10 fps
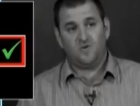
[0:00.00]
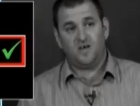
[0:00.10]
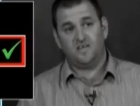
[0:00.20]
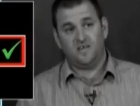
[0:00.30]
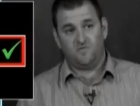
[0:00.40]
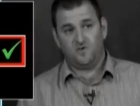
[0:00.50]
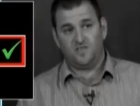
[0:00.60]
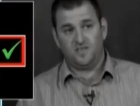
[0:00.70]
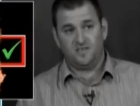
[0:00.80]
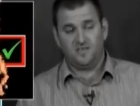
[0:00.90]
Uganda,
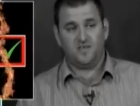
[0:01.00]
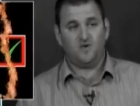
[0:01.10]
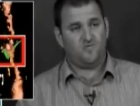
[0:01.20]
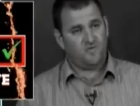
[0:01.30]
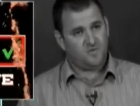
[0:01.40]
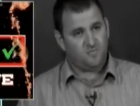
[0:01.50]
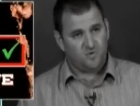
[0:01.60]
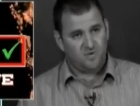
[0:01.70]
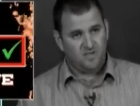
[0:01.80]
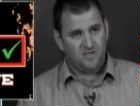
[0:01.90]
unfortunately. They know Facebook,
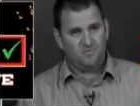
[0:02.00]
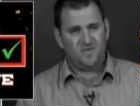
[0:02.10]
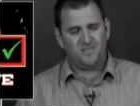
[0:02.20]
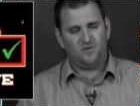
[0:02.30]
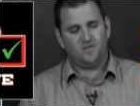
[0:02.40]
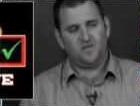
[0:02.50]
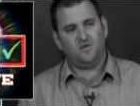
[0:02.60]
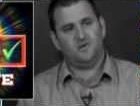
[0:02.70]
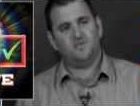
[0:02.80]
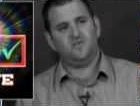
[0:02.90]
but they don't
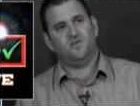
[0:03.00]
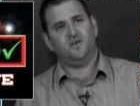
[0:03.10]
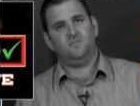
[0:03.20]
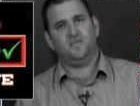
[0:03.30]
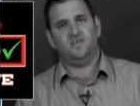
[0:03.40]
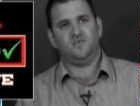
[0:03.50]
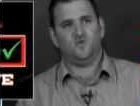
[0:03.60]
acknowledge the online media.